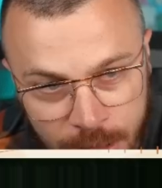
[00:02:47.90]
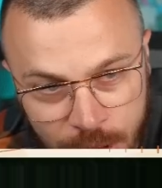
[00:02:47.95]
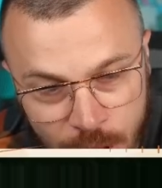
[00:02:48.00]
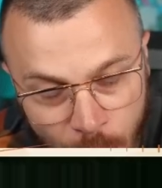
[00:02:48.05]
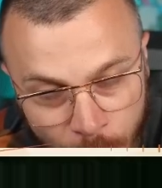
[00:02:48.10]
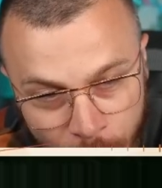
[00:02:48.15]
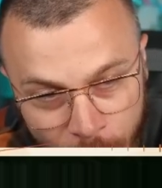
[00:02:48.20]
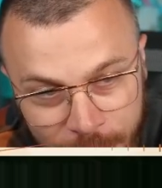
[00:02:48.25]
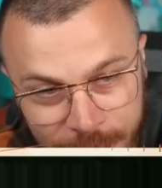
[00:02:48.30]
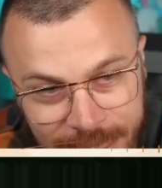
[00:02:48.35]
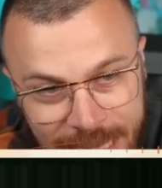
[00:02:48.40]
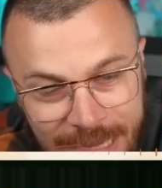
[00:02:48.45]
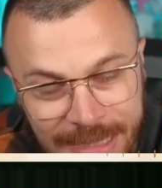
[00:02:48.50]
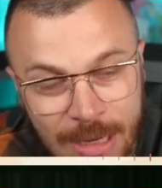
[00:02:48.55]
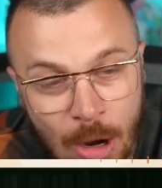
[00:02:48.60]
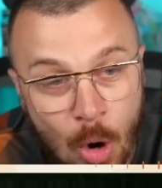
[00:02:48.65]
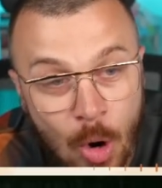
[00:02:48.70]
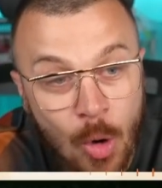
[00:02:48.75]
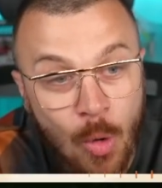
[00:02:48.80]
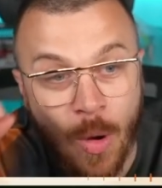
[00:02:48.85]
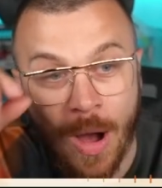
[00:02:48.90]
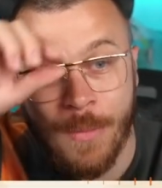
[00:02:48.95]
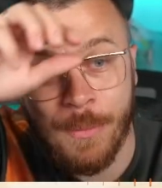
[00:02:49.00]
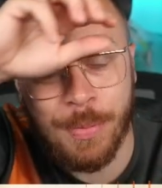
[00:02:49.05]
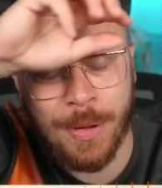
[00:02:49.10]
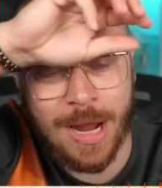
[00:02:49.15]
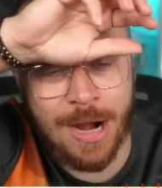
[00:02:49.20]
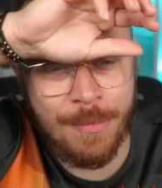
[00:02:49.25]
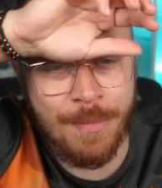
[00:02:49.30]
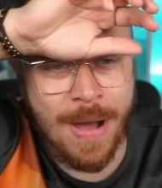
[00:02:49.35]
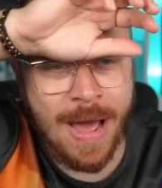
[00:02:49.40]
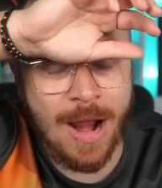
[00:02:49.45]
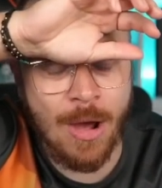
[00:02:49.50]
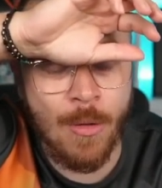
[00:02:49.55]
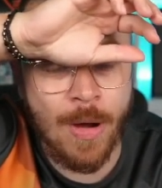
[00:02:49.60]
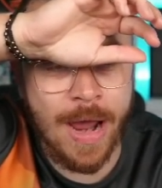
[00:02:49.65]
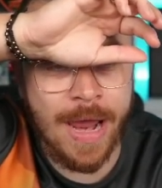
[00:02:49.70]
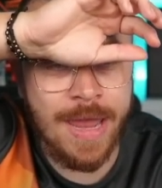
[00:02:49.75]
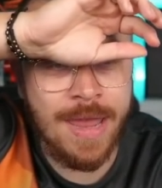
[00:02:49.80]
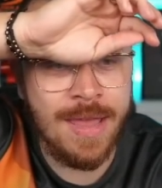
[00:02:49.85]
So, boys, that's only one player, by the
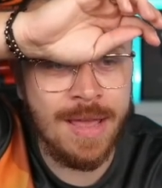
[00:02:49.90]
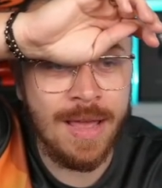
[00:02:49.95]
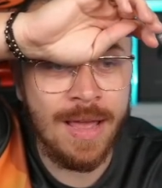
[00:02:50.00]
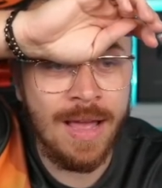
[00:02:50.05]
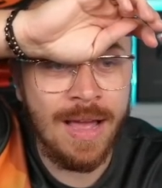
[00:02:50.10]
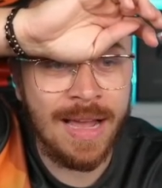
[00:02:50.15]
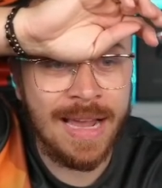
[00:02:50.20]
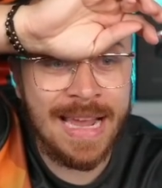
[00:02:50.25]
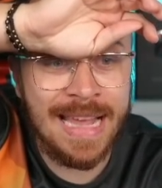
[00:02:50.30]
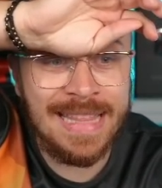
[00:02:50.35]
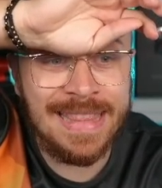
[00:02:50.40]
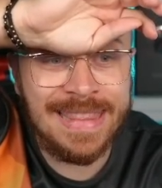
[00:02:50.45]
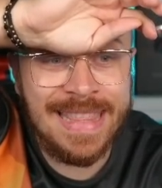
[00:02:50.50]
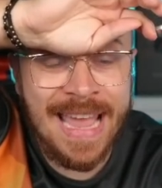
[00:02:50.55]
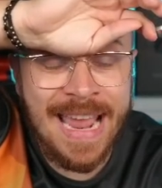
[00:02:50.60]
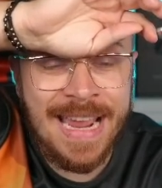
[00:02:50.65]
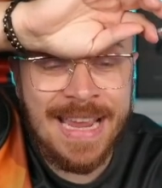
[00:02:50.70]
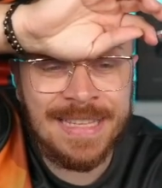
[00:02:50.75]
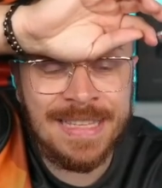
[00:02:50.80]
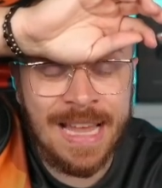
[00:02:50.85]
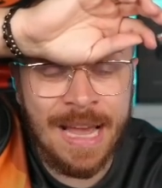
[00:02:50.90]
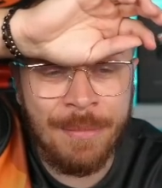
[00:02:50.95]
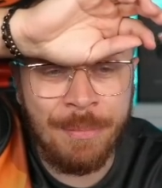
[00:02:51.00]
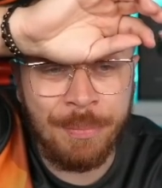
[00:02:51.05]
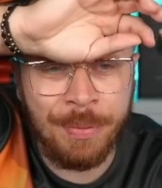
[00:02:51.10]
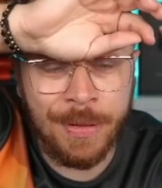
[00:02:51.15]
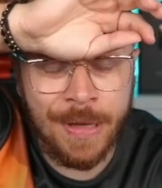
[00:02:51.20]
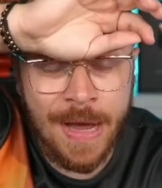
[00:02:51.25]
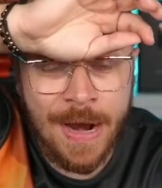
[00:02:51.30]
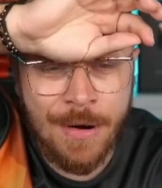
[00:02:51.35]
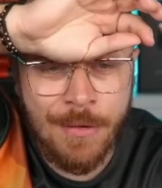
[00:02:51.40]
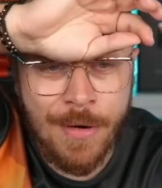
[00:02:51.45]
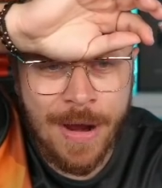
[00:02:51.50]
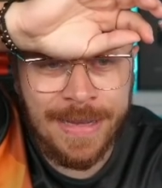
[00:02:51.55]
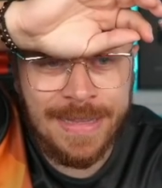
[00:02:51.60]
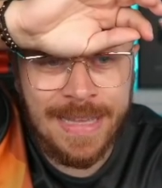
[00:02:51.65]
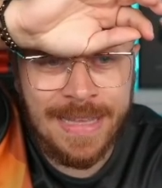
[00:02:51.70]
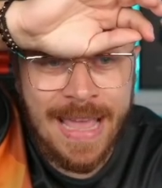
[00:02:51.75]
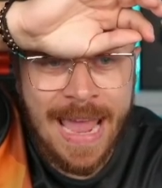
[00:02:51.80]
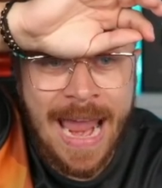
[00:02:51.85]
way. Contains a player
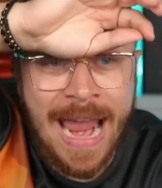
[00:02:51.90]
rated